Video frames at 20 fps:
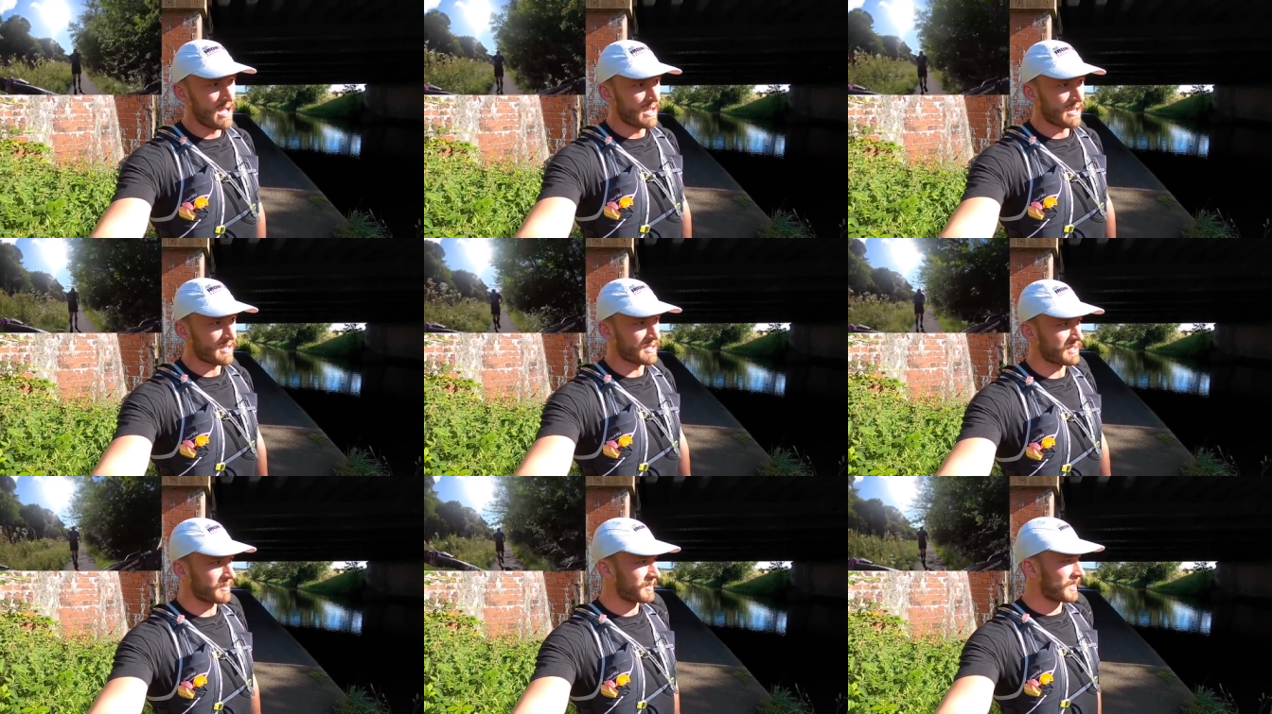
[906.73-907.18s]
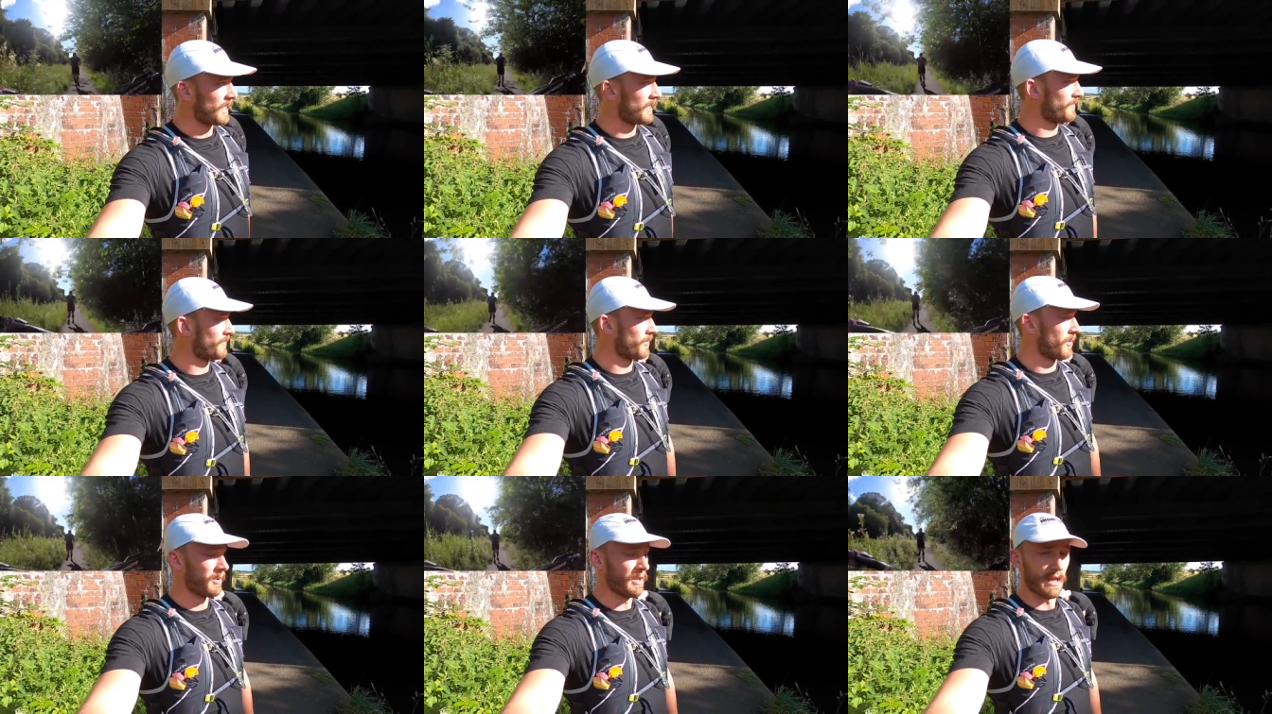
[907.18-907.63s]
because I'm getting
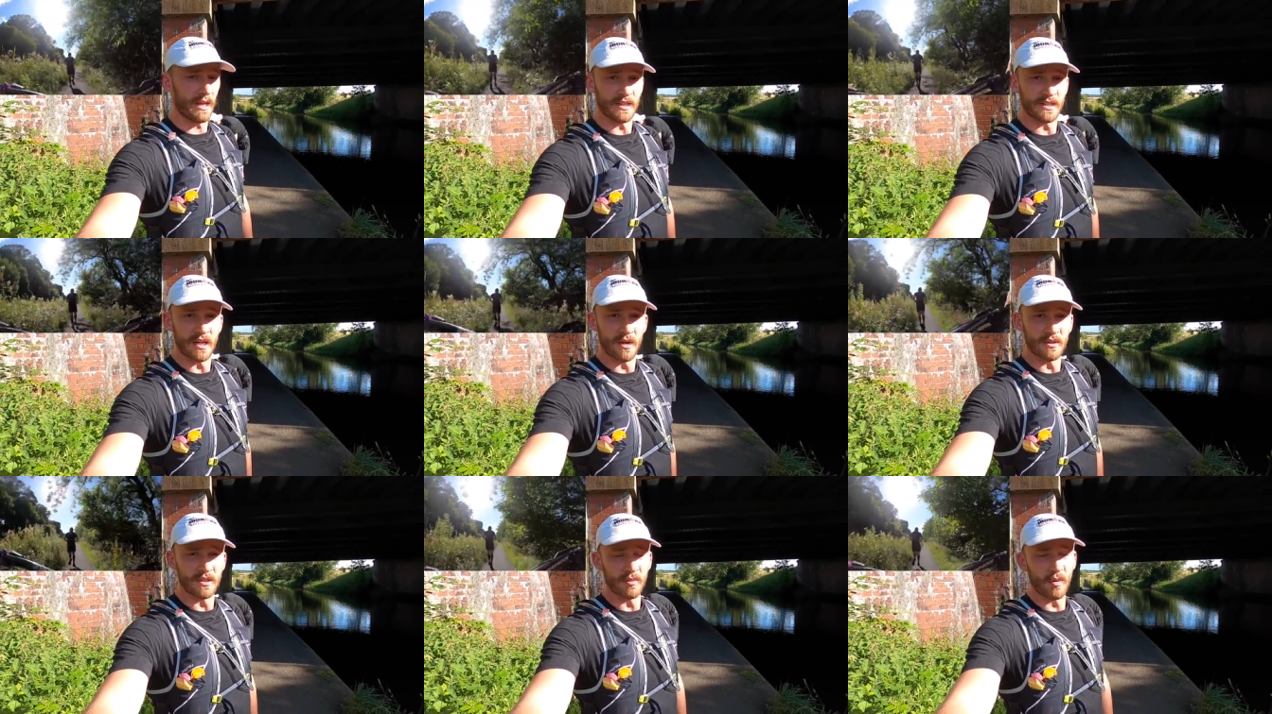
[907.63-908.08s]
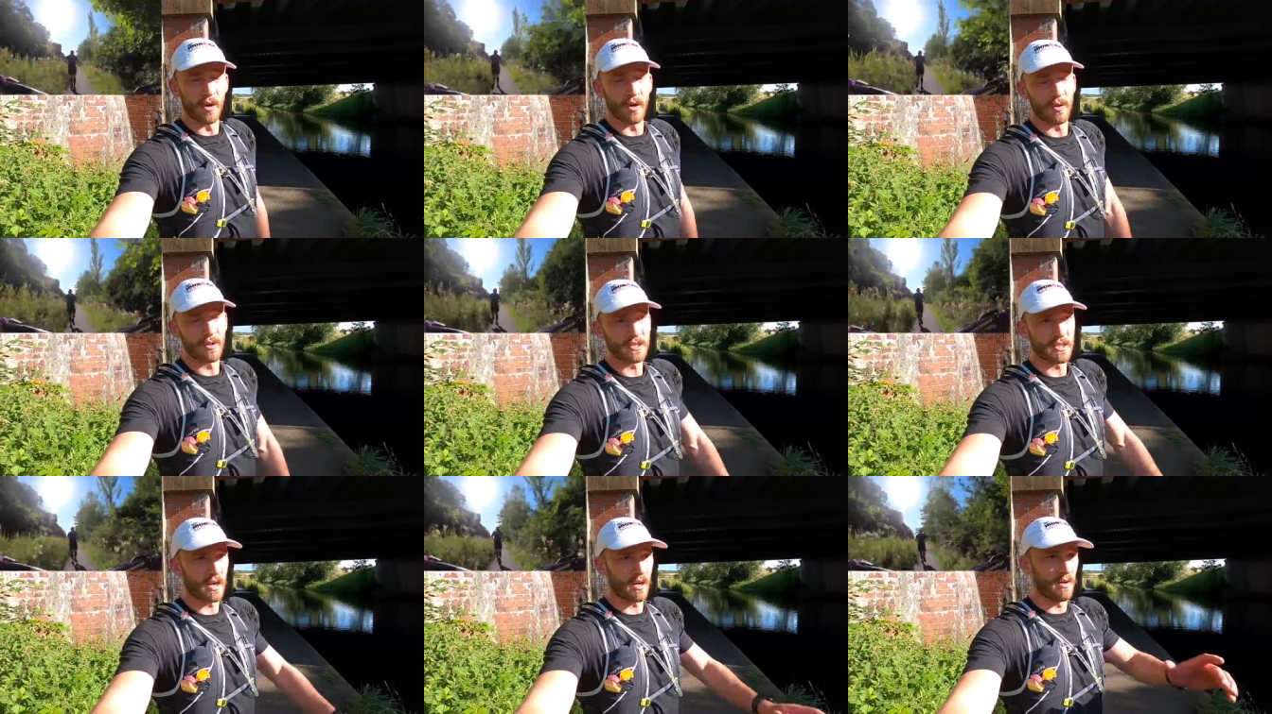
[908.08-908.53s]
through it like there's no
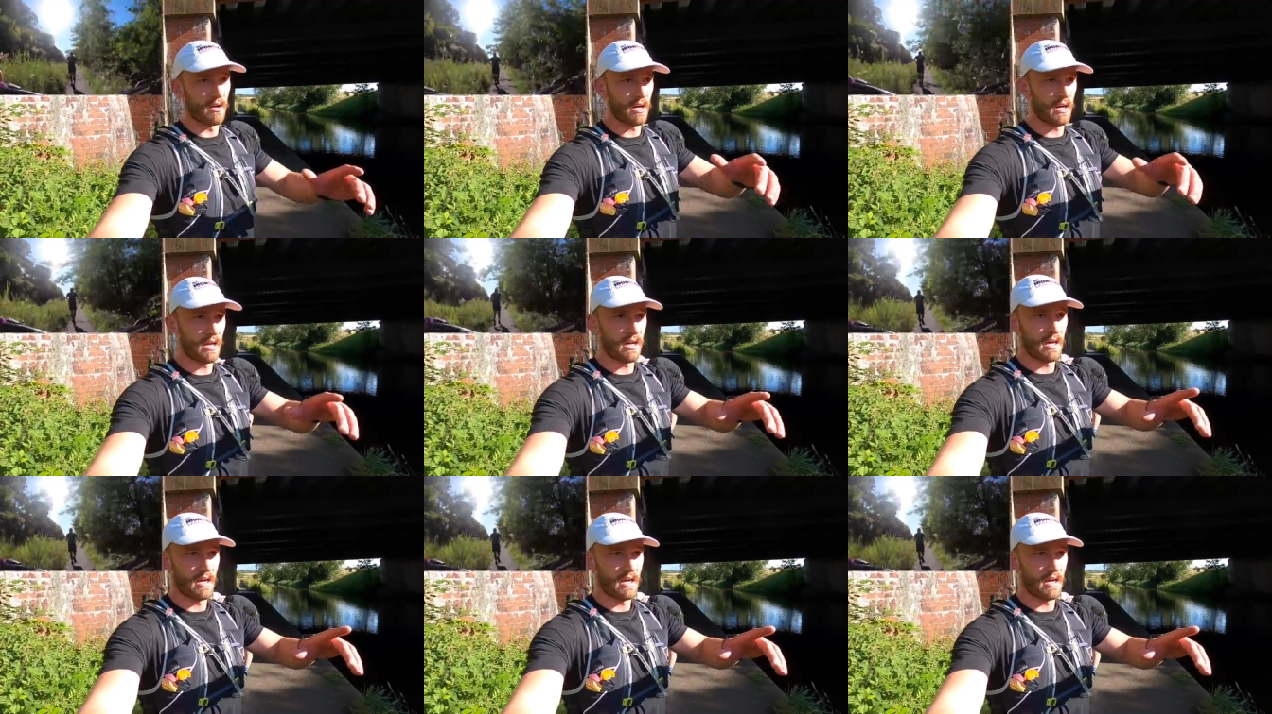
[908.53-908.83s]
tomorrow. So